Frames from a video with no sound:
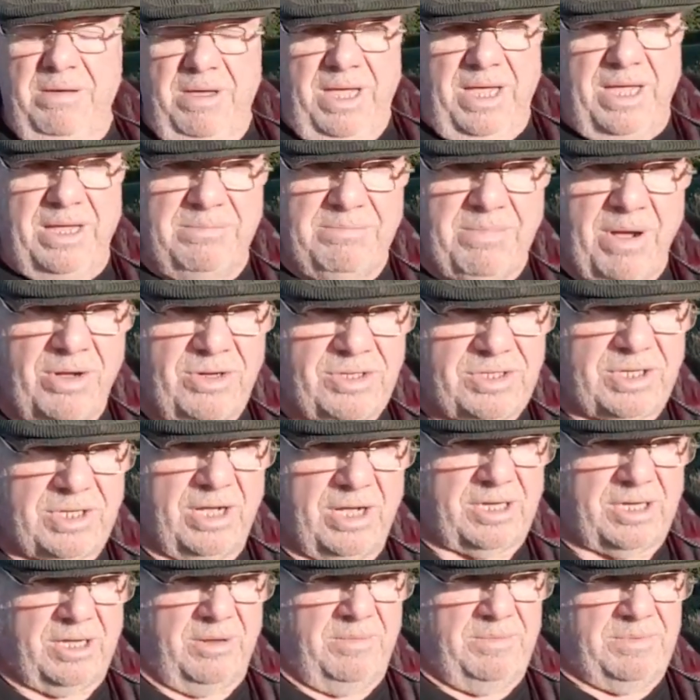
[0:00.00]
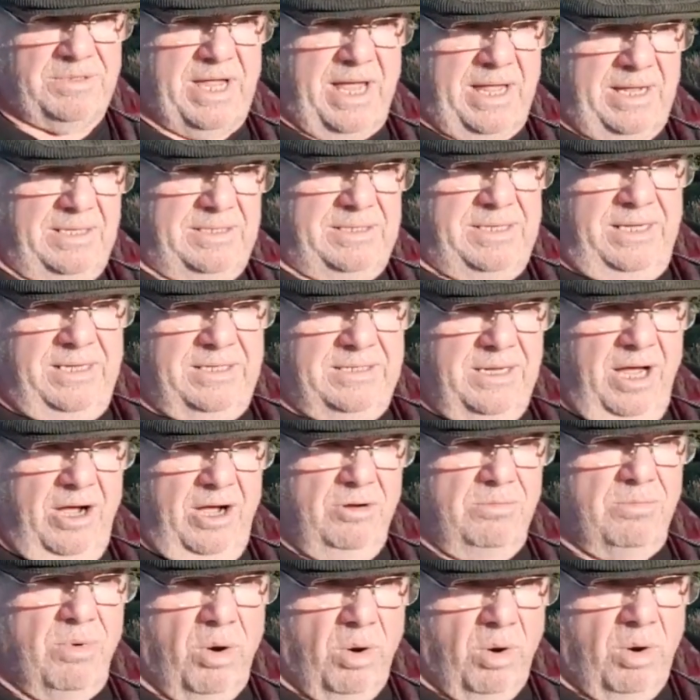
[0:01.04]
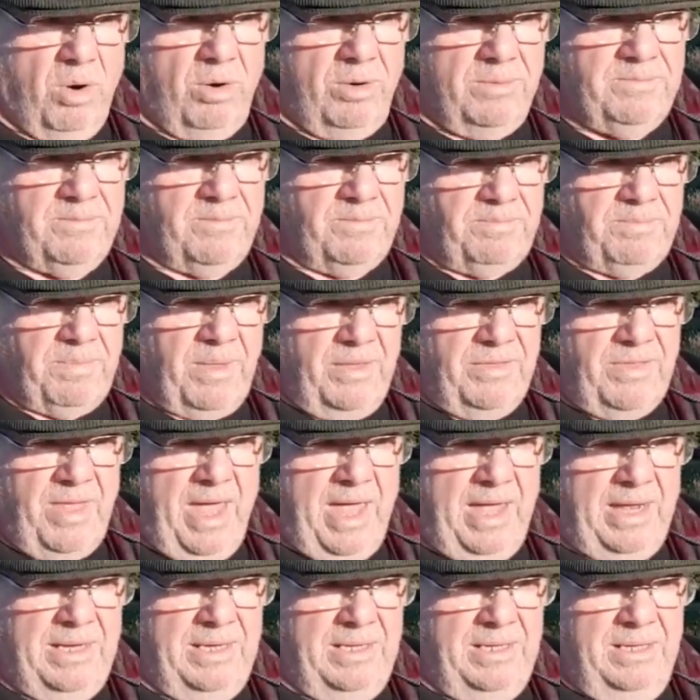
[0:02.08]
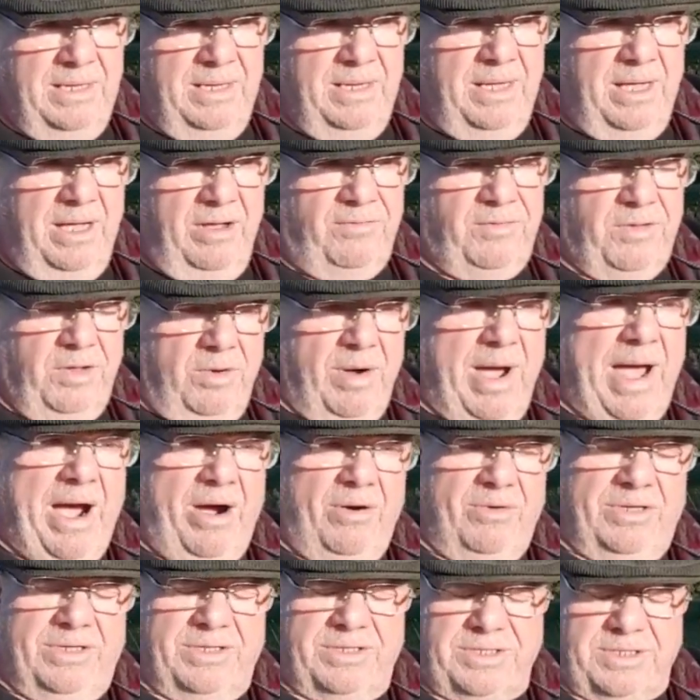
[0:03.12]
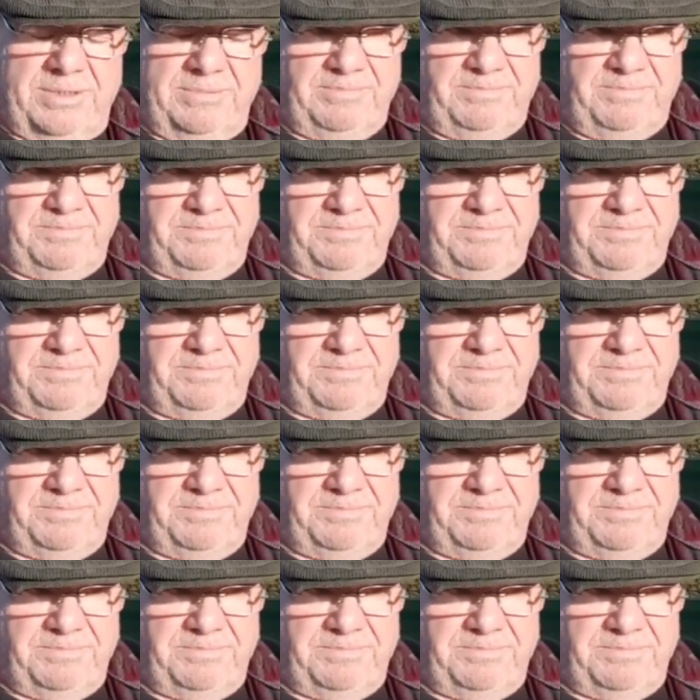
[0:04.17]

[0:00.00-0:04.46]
in most circumstances, no more than a few hours.